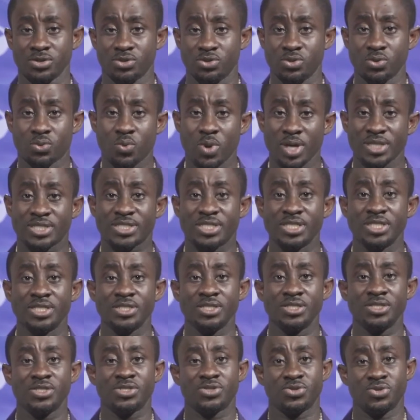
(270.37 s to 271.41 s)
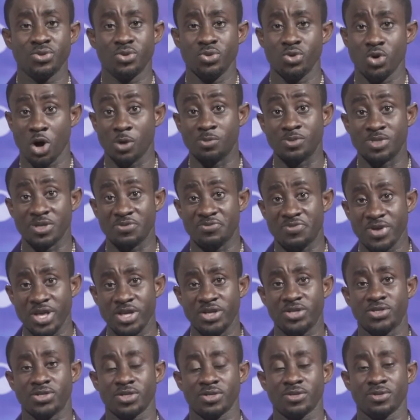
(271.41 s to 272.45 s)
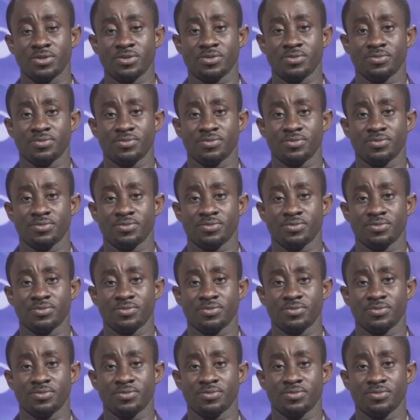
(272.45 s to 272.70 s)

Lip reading: to questions through observation.